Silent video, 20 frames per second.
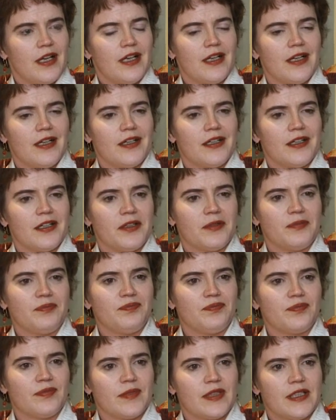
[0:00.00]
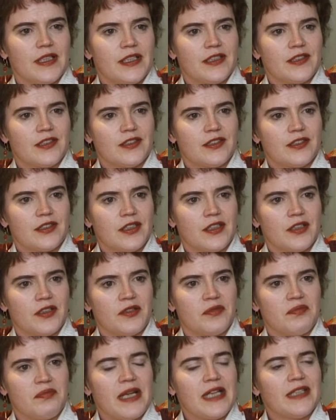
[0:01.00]
It's
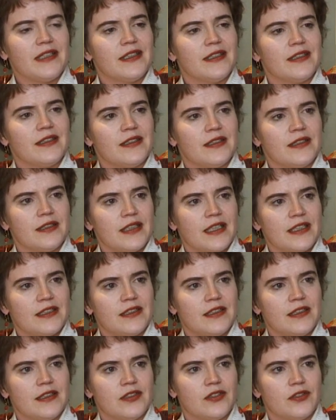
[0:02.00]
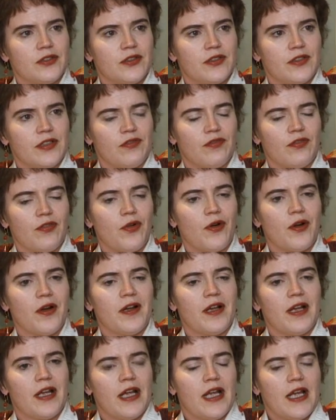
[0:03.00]
made in
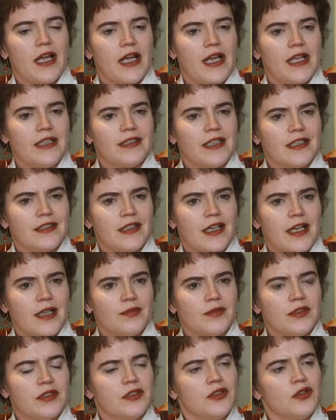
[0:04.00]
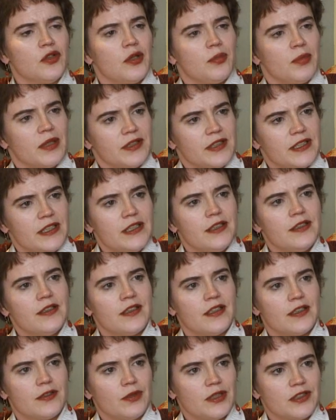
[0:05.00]
1934. In that time, the
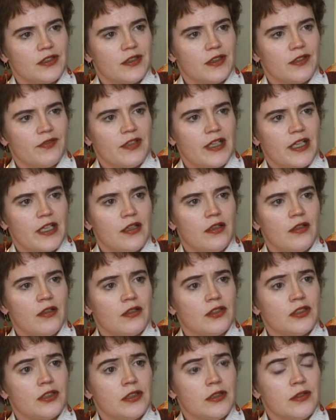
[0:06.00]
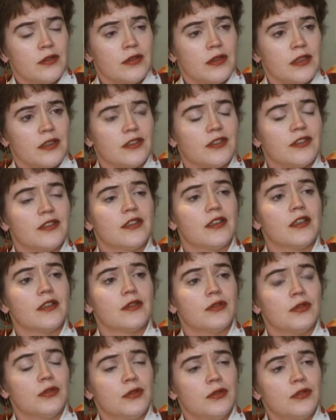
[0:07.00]
Normandy, it was a very luxurious
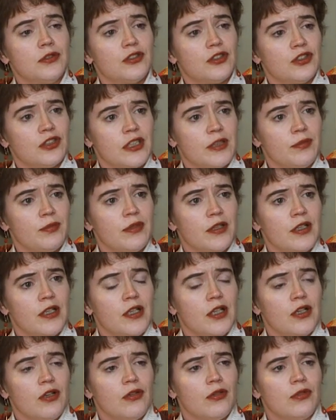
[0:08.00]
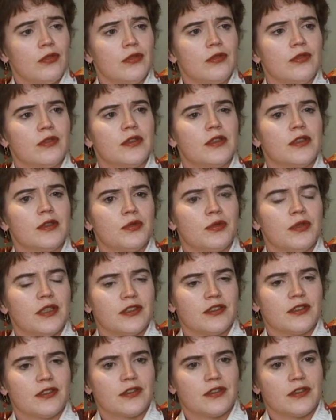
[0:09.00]
cruise ship who
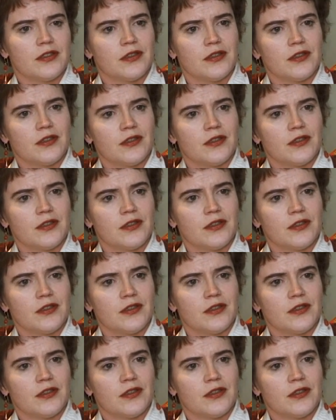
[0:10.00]
was